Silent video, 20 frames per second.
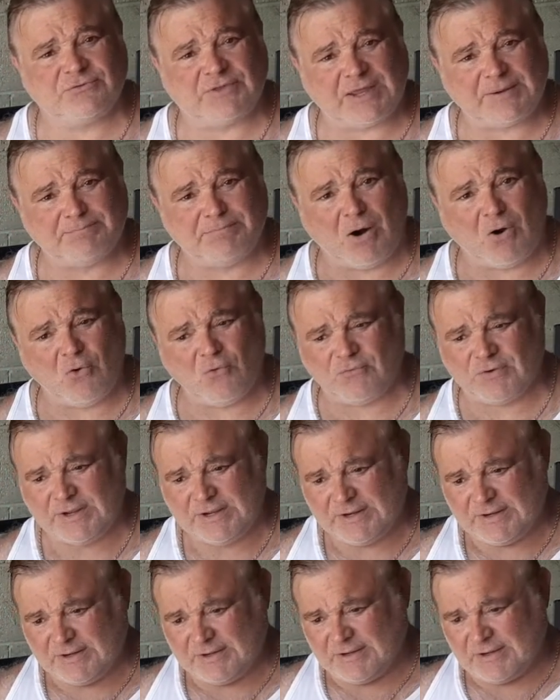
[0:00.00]
They both
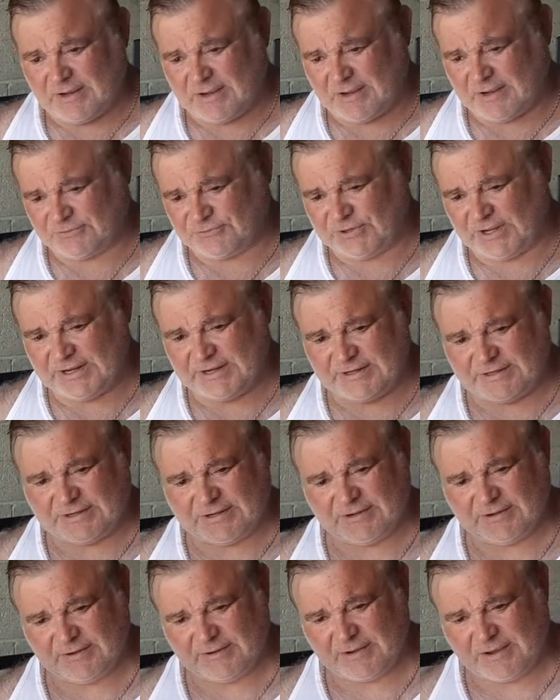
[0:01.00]
take
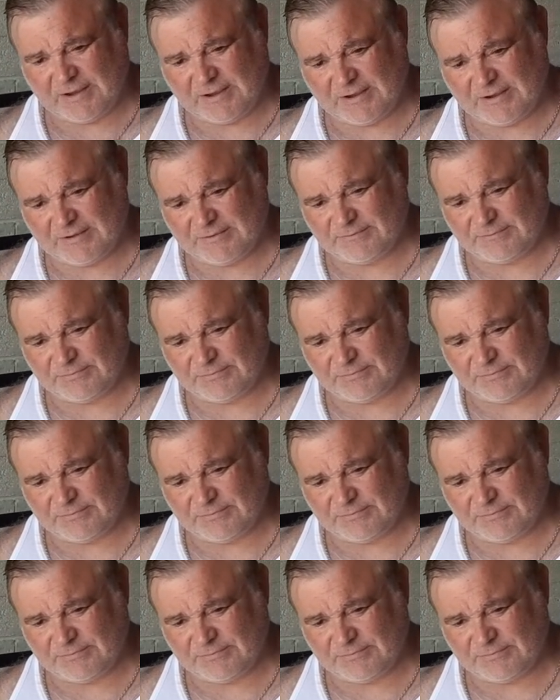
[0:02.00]
10